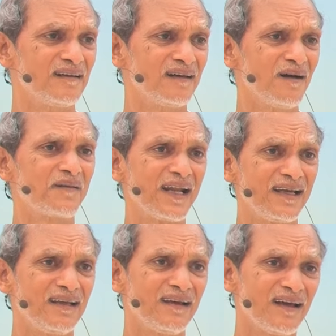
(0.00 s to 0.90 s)
How can
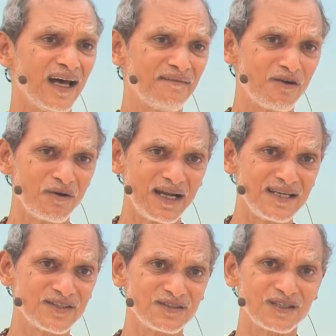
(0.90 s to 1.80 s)
I have a
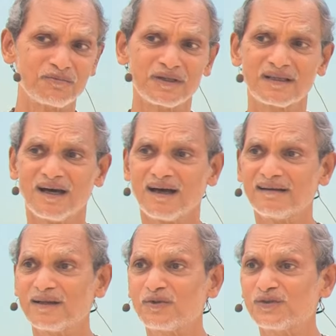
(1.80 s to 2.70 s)
relationship with God?
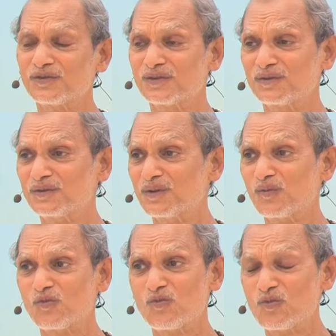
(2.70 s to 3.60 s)
That was
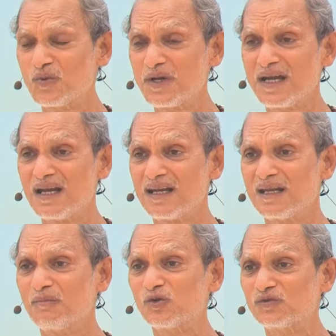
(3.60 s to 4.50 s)
really the
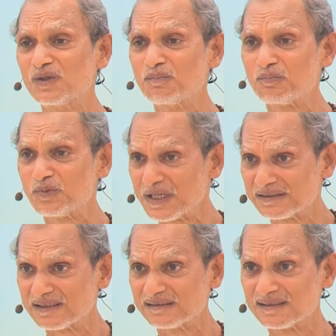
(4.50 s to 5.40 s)
most
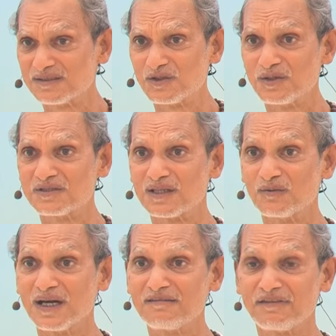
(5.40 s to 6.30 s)
depressing situation
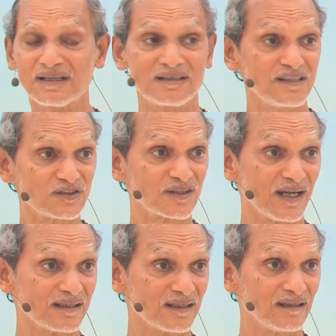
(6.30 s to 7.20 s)
where I felt
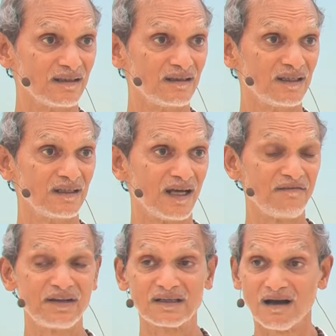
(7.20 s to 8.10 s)
disconnected. I
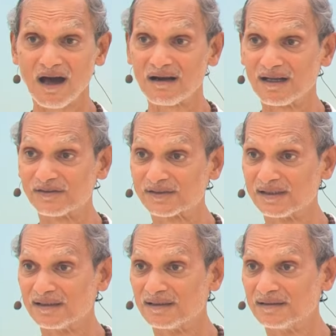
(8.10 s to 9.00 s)
felt godless.
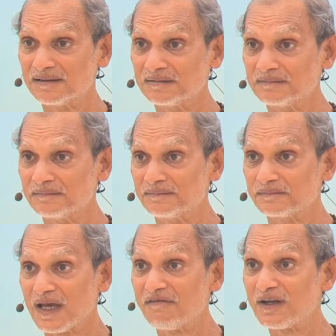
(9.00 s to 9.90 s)

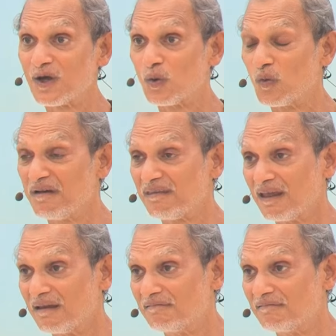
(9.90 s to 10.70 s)
I felt unworthy.